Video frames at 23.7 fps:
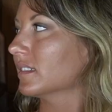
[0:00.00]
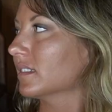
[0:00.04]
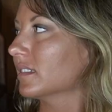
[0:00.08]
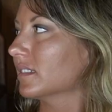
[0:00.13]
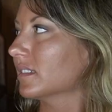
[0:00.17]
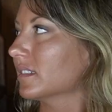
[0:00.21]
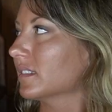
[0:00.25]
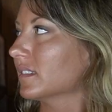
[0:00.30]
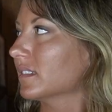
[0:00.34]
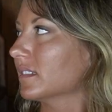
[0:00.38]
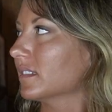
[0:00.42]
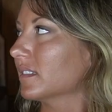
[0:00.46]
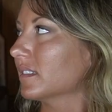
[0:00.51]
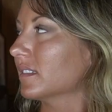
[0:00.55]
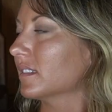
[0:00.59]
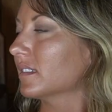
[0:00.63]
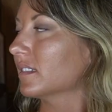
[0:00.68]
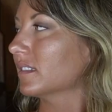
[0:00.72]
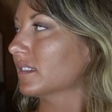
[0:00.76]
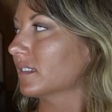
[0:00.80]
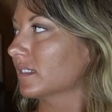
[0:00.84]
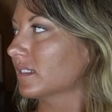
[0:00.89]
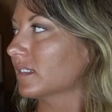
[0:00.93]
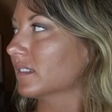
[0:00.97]

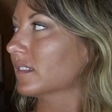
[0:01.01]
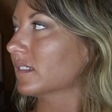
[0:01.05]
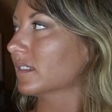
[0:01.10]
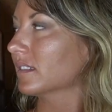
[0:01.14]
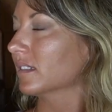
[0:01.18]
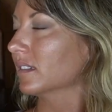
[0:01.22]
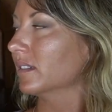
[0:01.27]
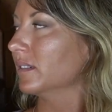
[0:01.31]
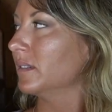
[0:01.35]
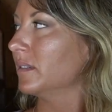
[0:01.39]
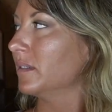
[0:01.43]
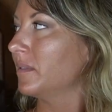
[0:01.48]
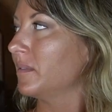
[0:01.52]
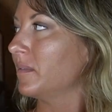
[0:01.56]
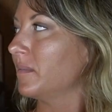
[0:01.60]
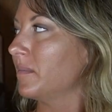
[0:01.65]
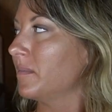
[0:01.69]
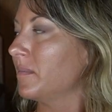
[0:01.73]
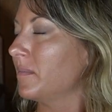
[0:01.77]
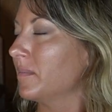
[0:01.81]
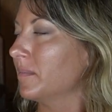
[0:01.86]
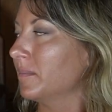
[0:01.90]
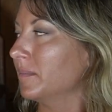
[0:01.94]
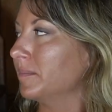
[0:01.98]

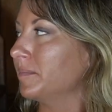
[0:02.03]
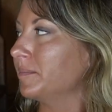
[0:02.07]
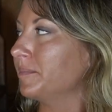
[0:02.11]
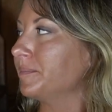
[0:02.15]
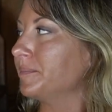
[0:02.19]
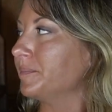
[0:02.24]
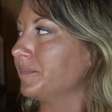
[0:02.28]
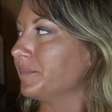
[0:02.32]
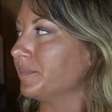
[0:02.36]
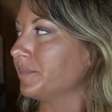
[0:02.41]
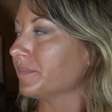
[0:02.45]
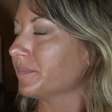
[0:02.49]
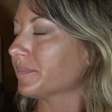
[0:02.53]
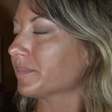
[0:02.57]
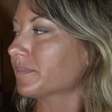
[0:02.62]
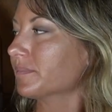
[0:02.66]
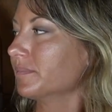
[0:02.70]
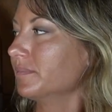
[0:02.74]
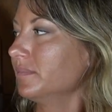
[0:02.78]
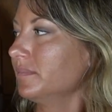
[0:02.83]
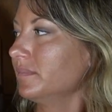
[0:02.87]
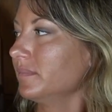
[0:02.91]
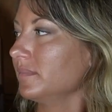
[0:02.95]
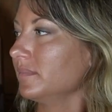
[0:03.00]

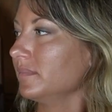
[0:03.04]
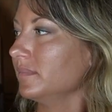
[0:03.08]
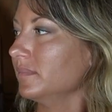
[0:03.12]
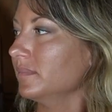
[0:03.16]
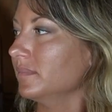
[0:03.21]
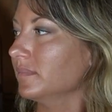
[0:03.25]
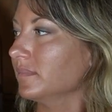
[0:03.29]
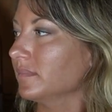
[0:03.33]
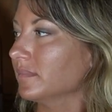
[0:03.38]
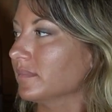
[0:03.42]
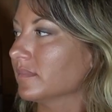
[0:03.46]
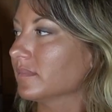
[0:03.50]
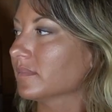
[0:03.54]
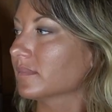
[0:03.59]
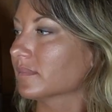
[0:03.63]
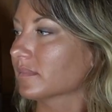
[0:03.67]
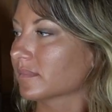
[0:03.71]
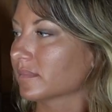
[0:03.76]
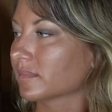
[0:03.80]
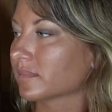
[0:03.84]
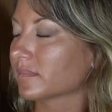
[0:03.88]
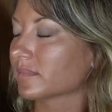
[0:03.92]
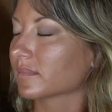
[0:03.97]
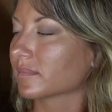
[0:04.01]

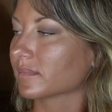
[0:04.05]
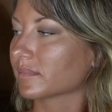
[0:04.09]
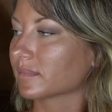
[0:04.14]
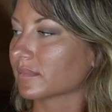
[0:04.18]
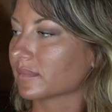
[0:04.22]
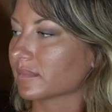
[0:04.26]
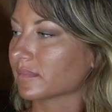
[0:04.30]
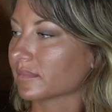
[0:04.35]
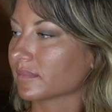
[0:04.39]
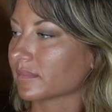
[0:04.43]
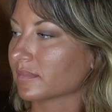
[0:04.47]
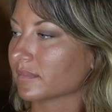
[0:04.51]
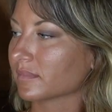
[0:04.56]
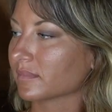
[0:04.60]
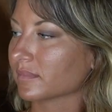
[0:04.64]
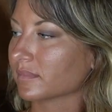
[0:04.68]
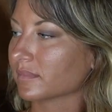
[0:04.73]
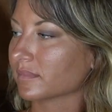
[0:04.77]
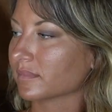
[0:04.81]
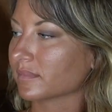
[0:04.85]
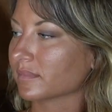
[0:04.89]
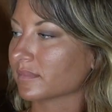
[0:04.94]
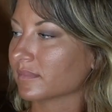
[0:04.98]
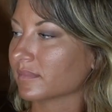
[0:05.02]

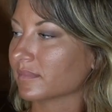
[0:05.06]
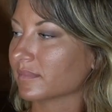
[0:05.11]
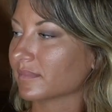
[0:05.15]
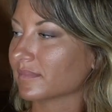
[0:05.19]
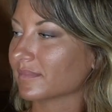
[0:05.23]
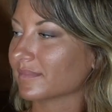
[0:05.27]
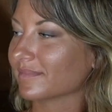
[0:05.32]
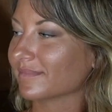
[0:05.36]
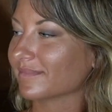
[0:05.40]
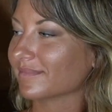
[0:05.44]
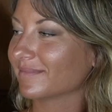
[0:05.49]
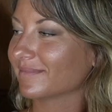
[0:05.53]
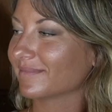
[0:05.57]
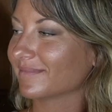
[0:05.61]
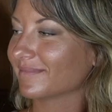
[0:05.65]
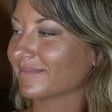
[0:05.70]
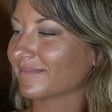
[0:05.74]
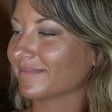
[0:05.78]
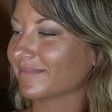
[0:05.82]
No words are spoken by the person on screen.